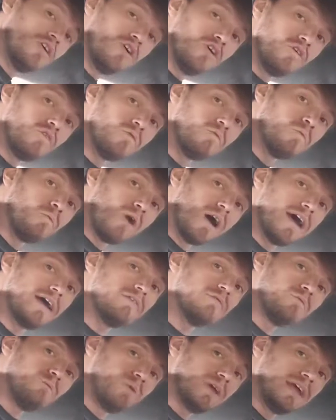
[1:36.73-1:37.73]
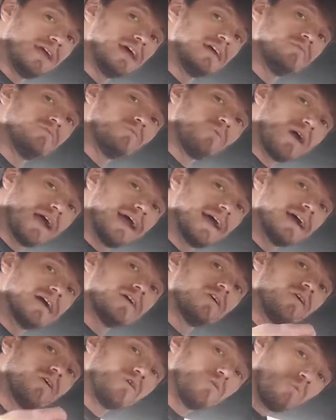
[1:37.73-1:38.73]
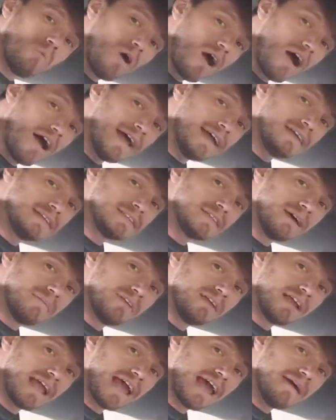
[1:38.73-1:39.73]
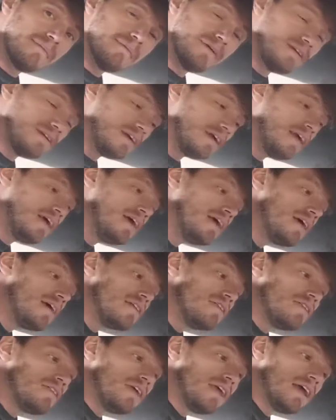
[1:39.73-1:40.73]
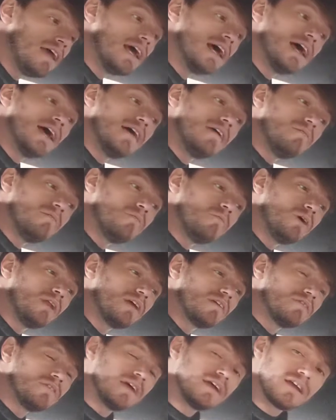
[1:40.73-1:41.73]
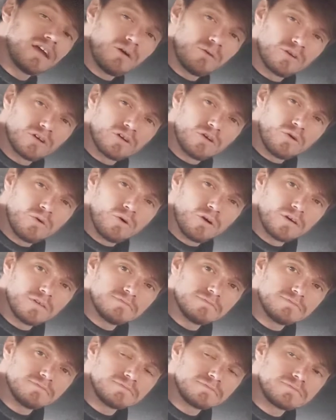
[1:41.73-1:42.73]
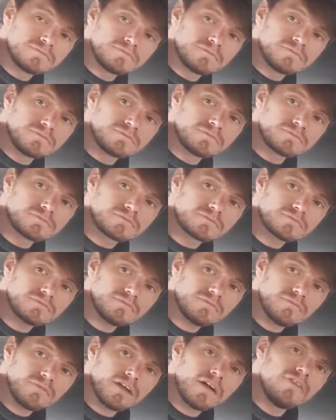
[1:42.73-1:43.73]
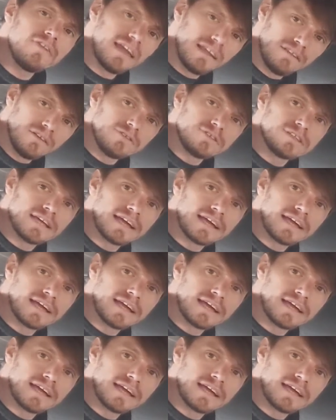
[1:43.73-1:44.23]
who, what, when, where, or why something happened, then whenever they go to court, they lose